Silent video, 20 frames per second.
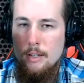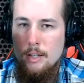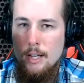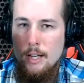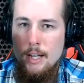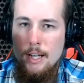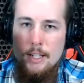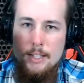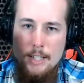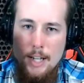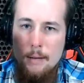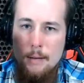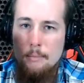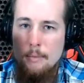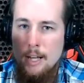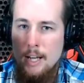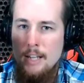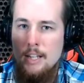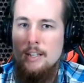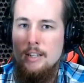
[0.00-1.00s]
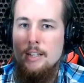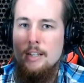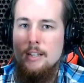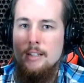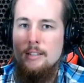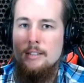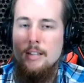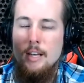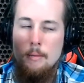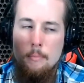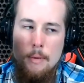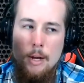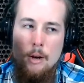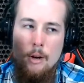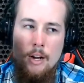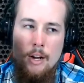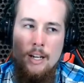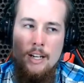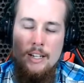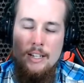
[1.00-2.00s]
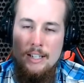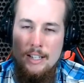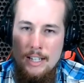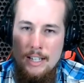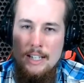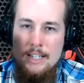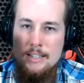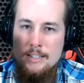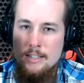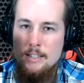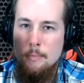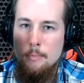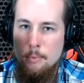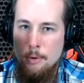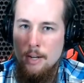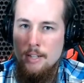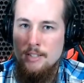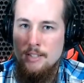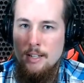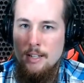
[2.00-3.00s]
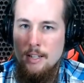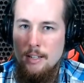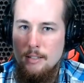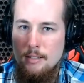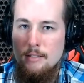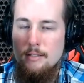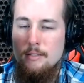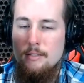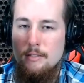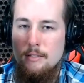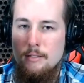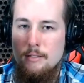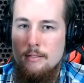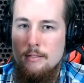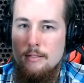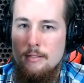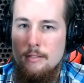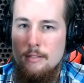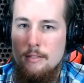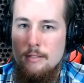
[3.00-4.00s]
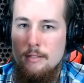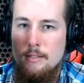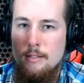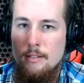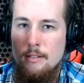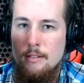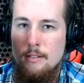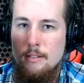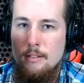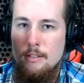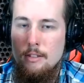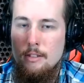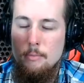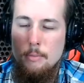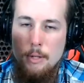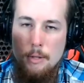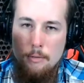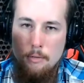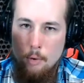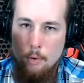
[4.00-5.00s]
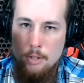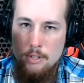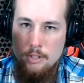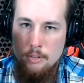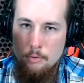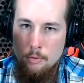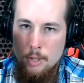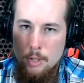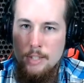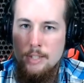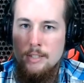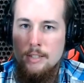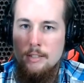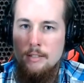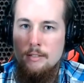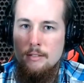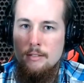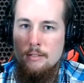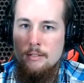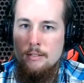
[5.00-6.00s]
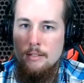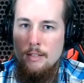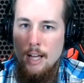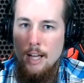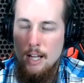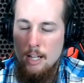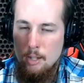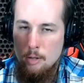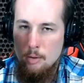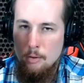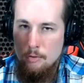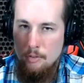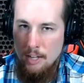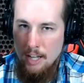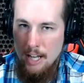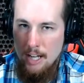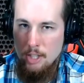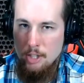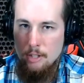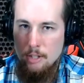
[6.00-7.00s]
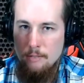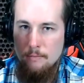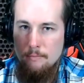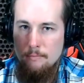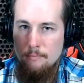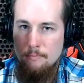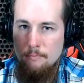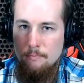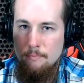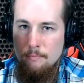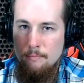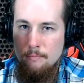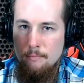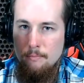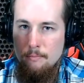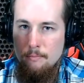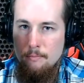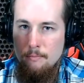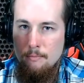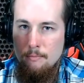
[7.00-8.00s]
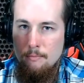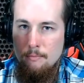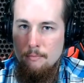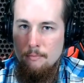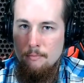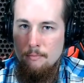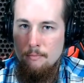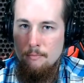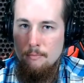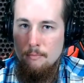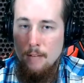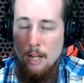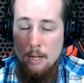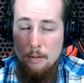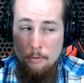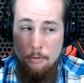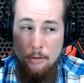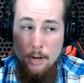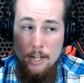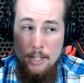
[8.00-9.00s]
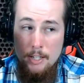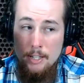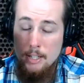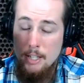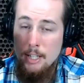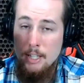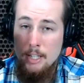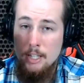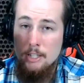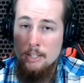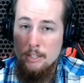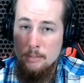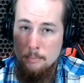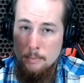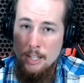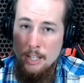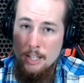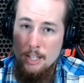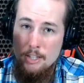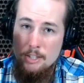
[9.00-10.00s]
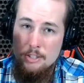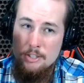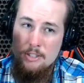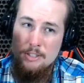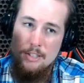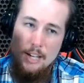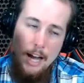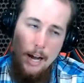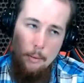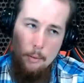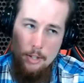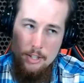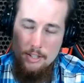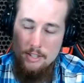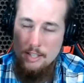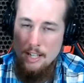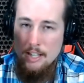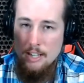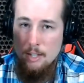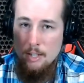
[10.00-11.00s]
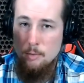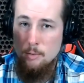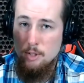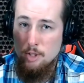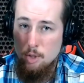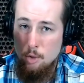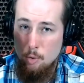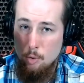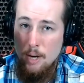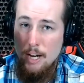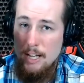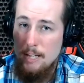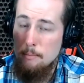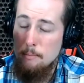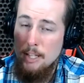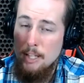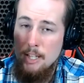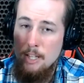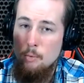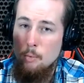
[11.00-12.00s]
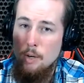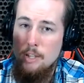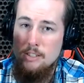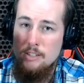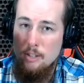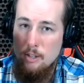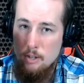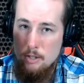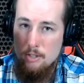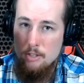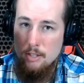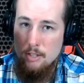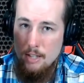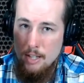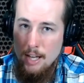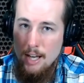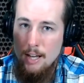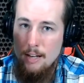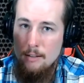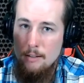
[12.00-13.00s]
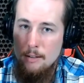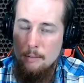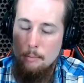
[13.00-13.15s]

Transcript: At a time like this, America needs the president to be a voice of reason and unification. And frankly, in his speech, I wouldn't say that it was great, but he was largely that.